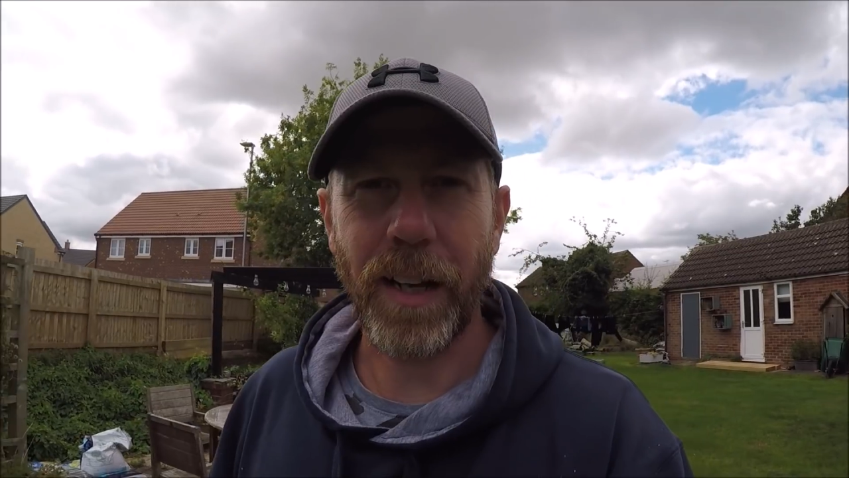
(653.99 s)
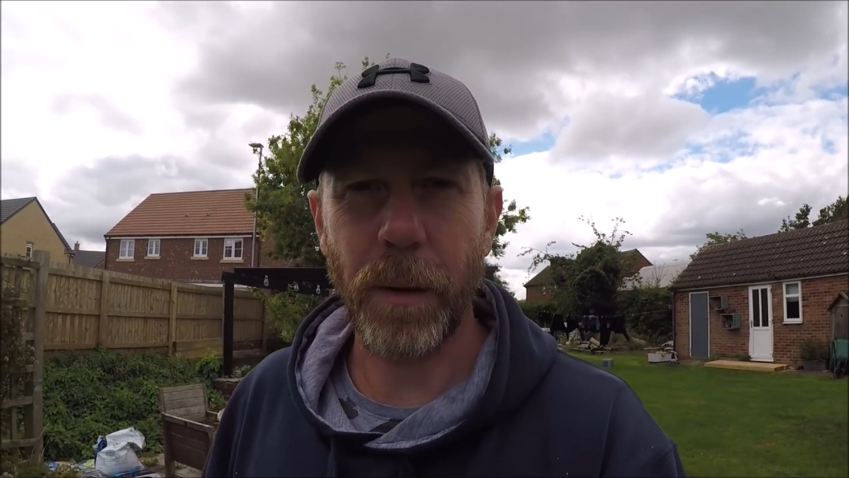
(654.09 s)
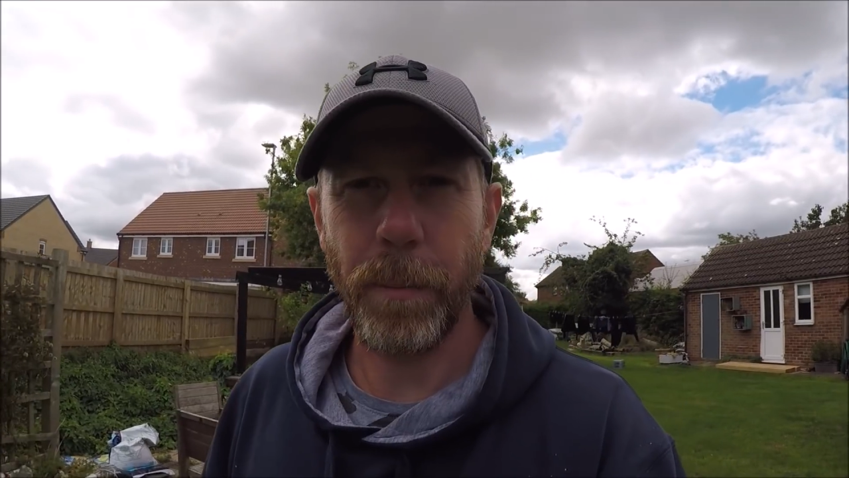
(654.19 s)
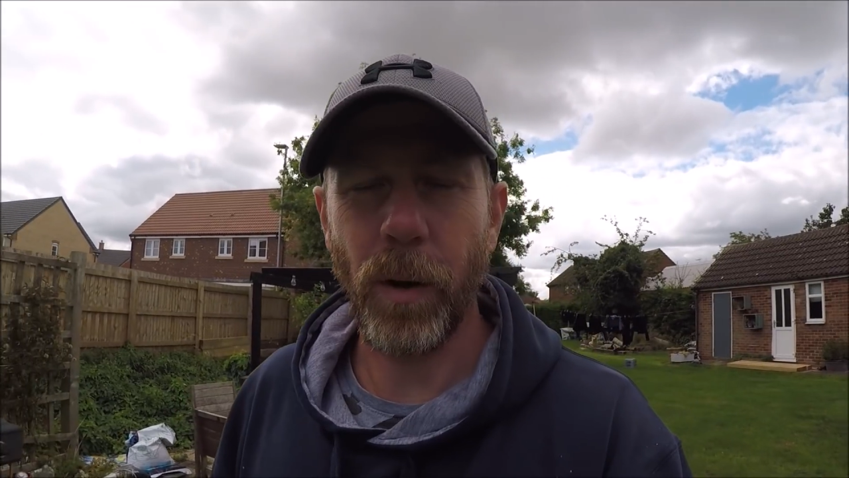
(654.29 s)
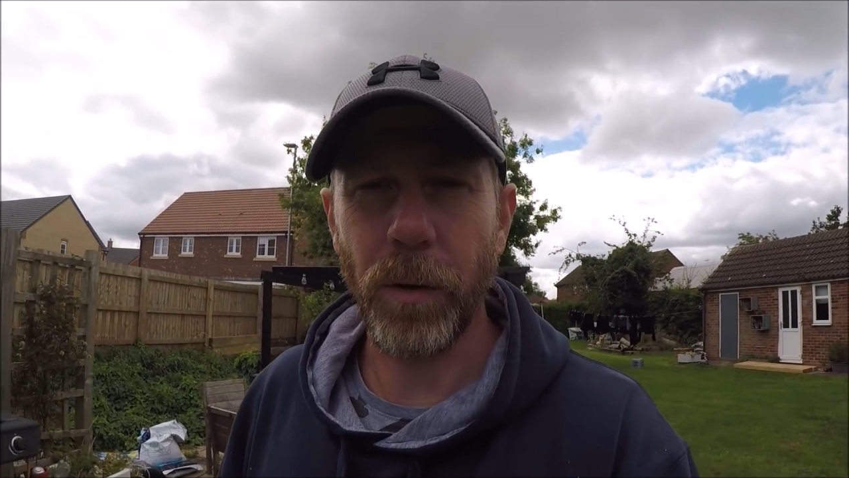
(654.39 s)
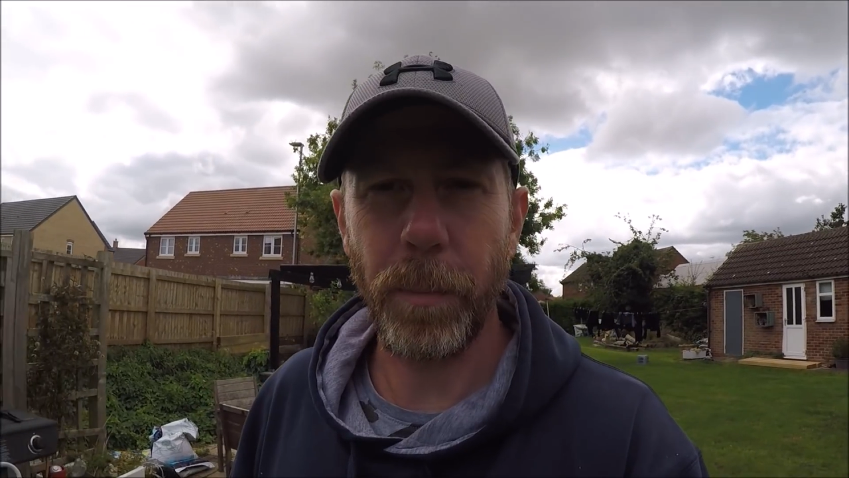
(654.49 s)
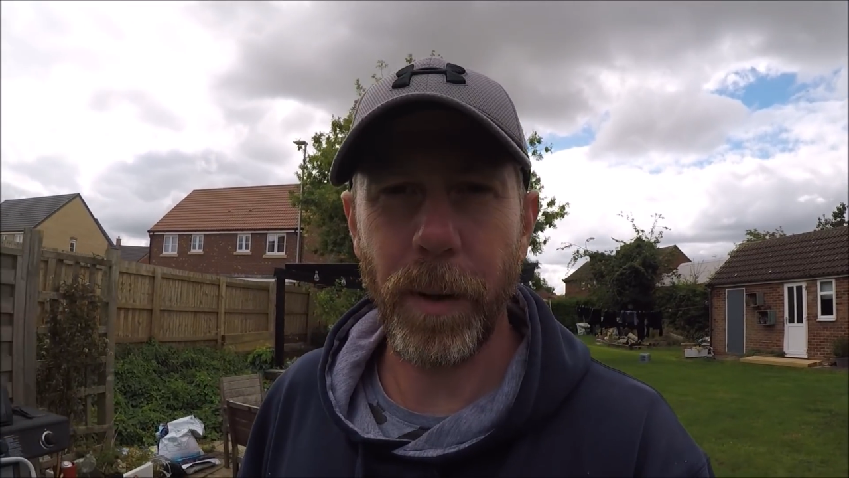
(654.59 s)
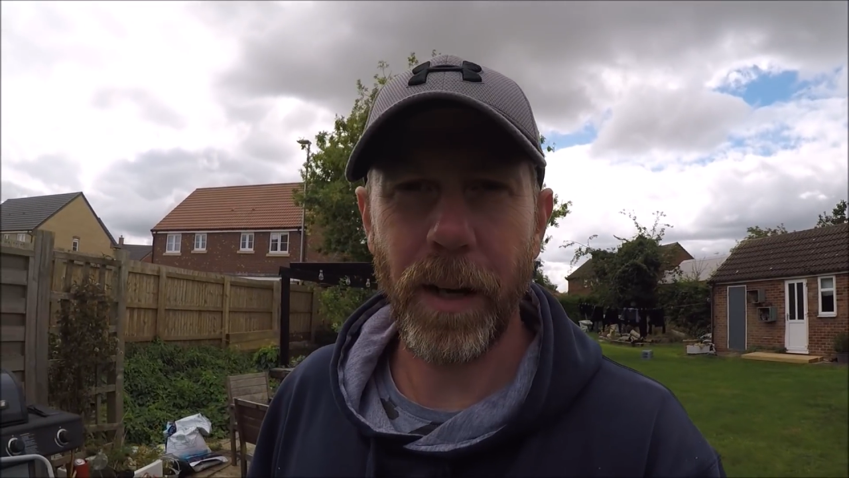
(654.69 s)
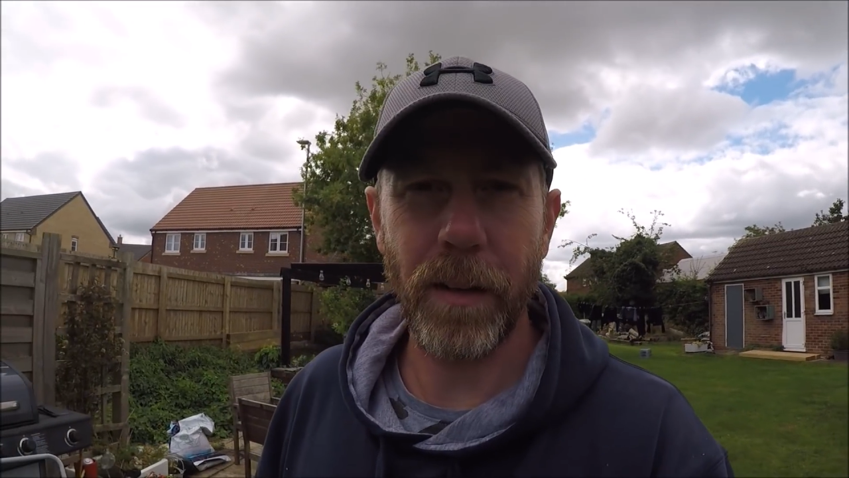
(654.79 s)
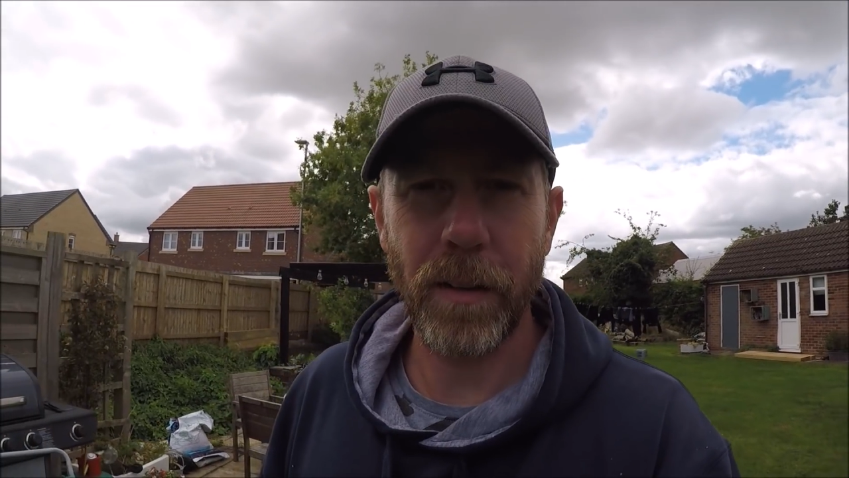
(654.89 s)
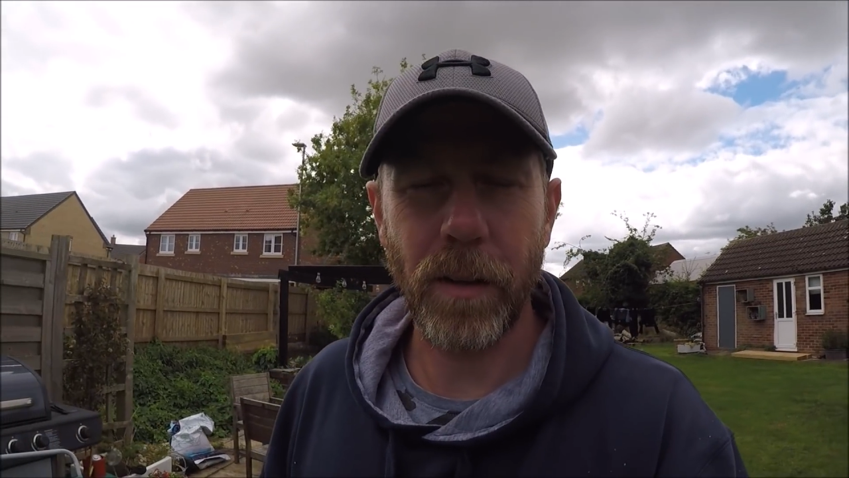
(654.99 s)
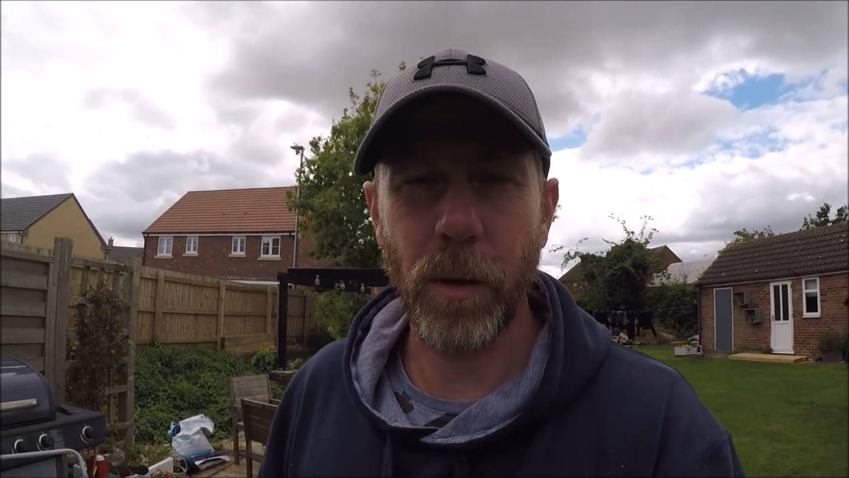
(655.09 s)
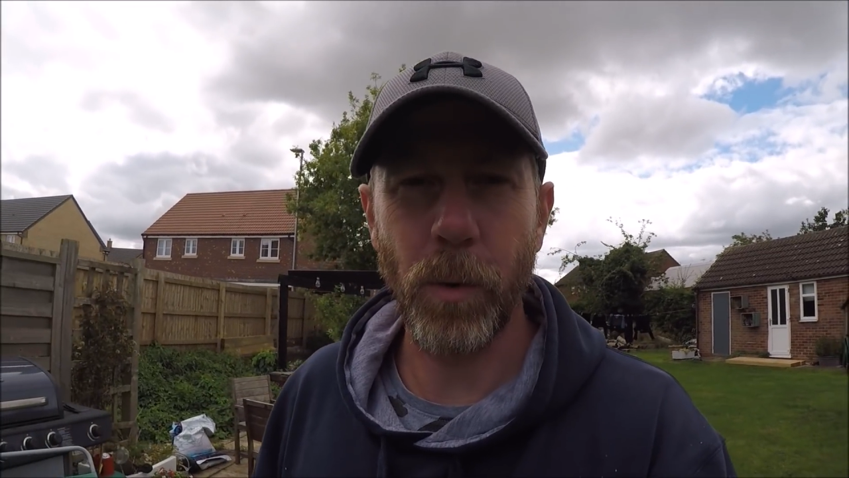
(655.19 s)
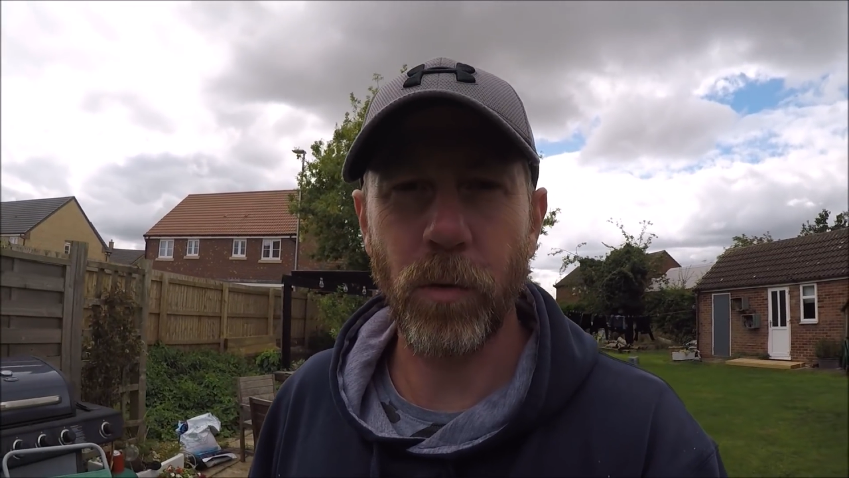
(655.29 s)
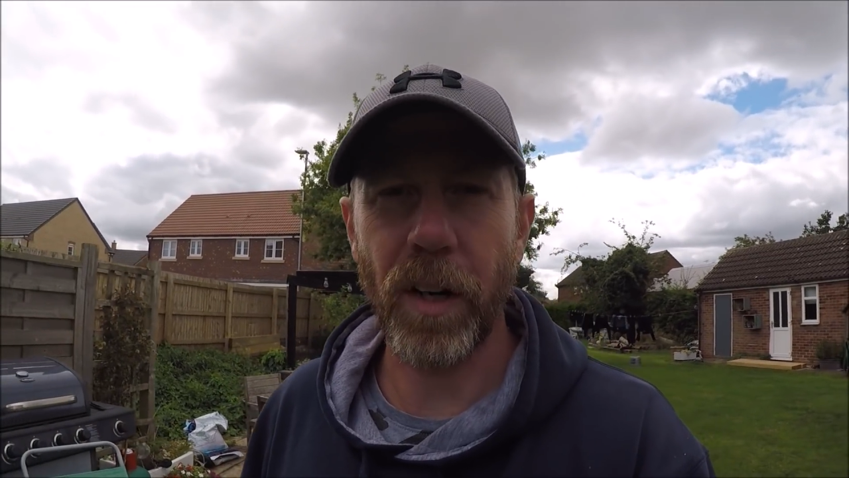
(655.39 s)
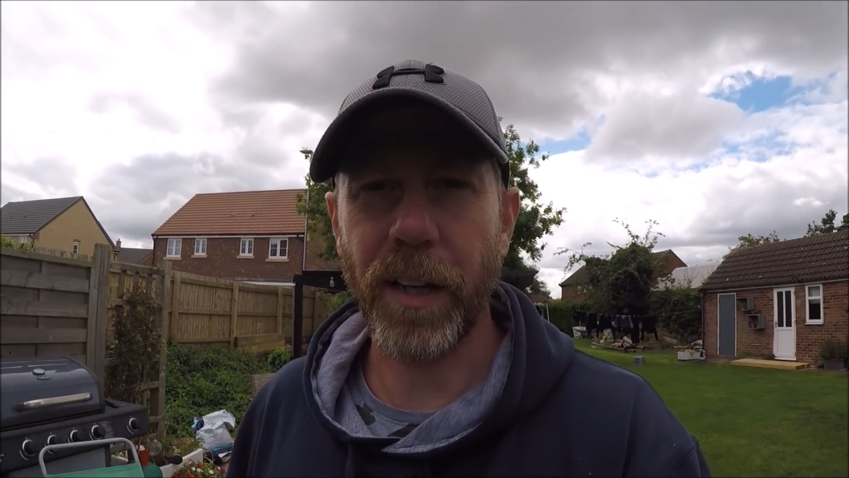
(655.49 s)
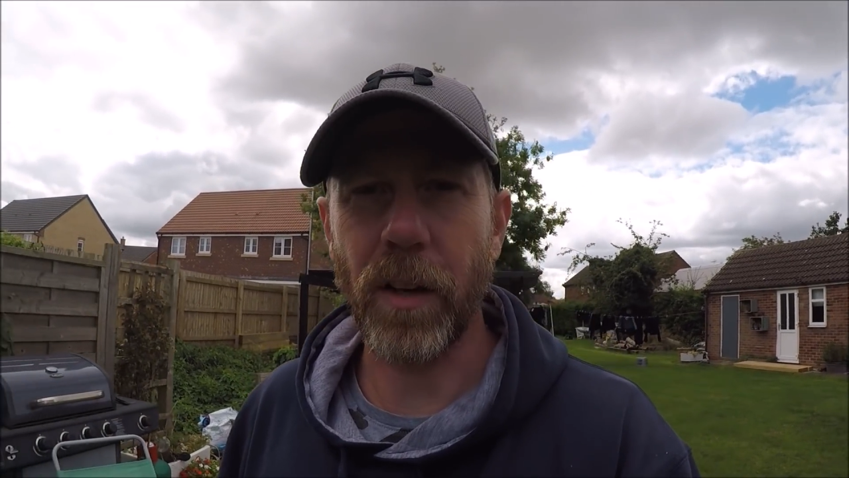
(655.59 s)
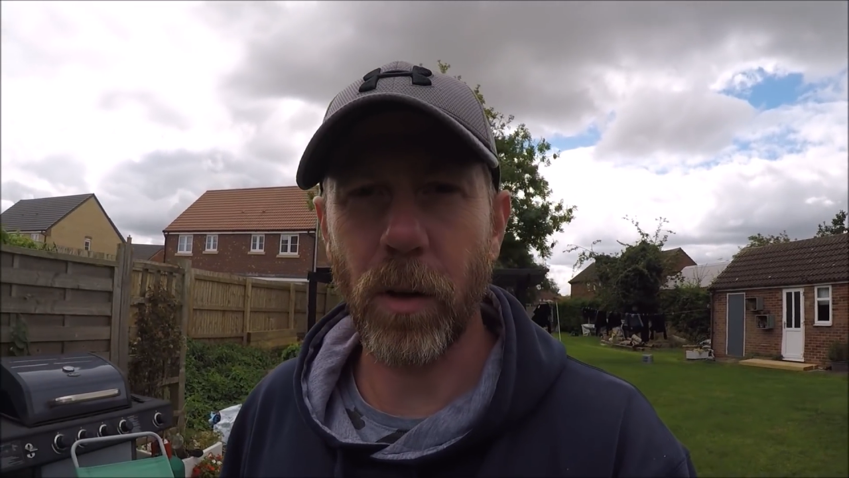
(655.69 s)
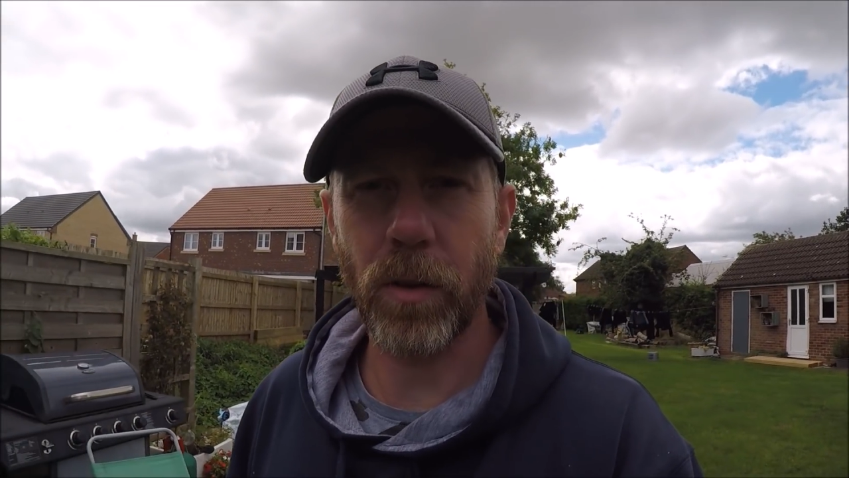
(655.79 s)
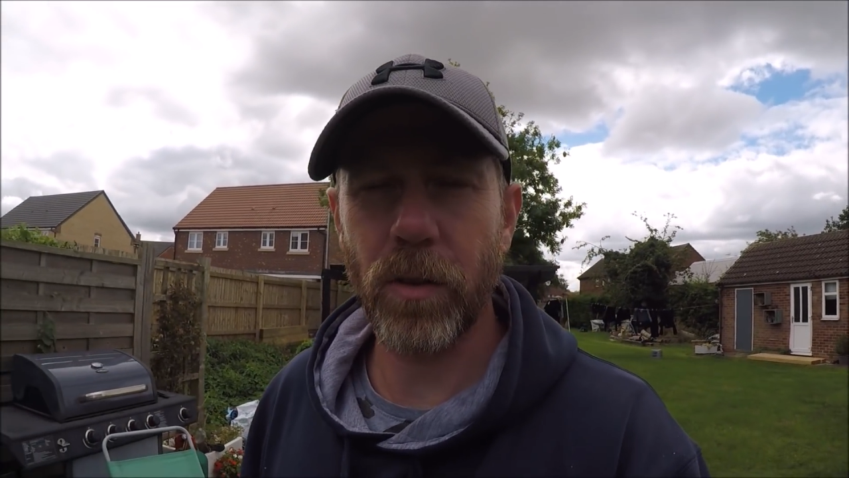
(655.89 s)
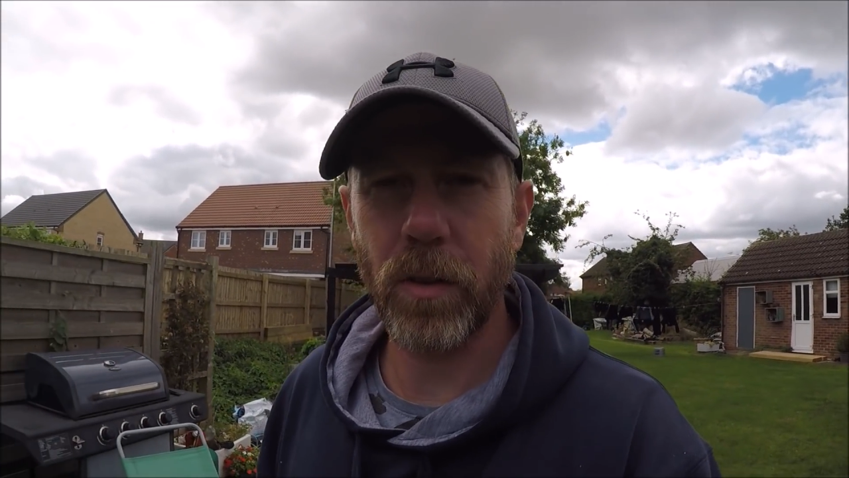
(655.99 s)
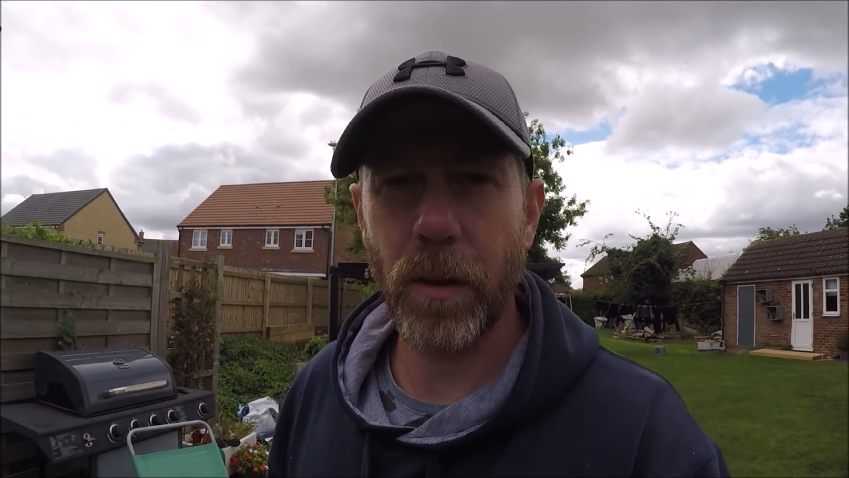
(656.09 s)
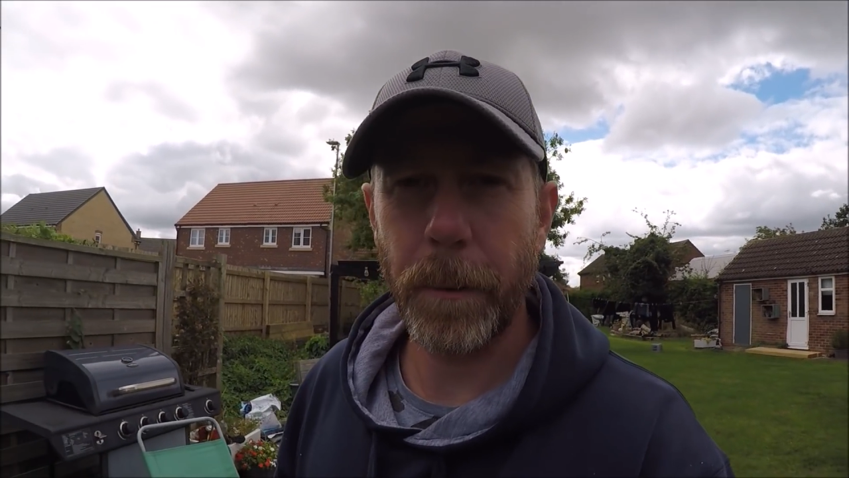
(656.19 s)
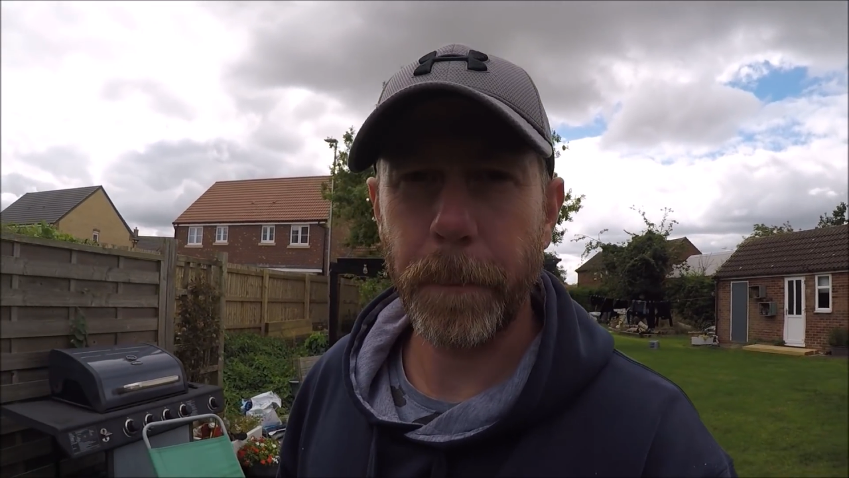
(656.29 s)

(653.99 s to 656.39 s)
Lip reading: gallon pond, but you've got more running costs.